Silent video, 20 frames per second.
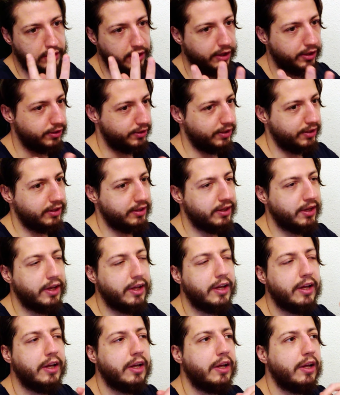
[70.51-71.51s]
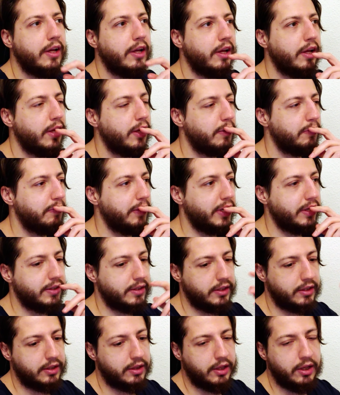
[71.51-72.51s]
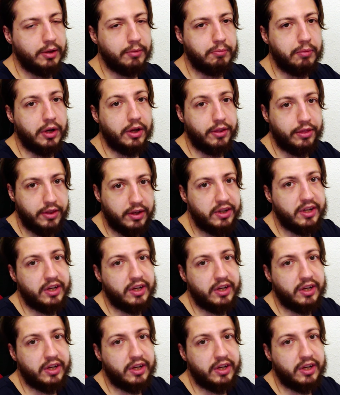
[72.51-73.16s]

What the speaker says: isn't basically, but the